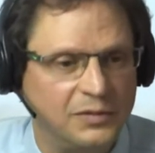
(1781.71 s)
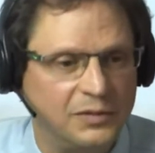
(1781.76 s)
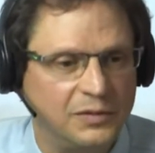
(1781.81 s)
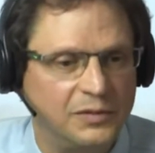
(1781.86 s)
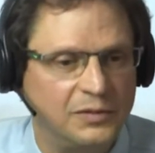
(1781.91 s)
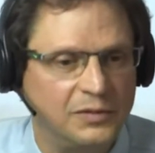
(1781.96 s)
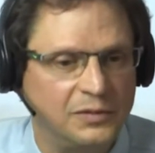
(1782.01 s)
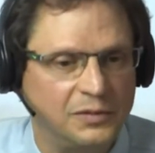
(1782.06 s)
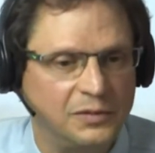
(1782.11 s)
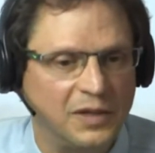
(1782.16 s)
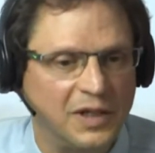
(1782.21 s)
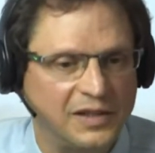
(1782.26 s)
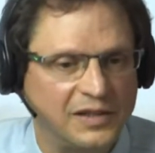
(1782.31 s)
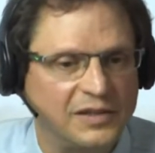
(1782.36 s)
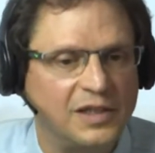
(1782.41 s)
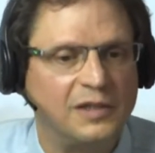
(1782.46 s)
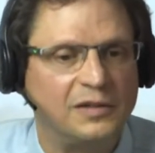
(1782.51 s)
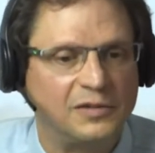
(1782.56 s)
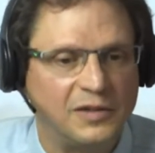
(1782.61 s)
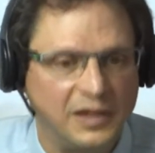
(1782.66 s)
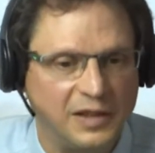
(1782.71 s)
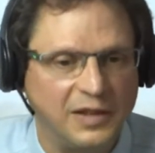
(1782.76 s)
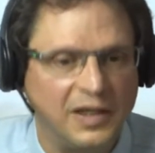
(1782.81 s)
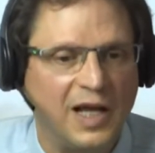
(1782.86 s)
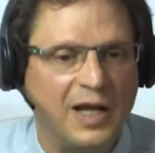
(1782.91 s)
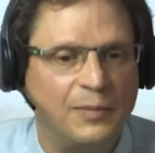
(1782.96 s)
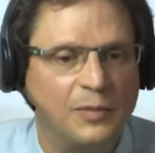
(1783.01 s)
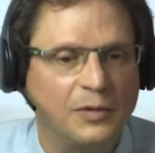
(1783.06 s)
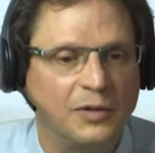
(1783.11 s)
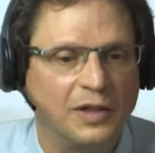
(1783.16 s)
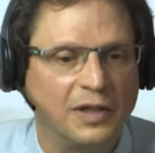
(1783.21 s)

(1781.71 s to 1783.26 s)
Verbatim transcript: to accelerate cable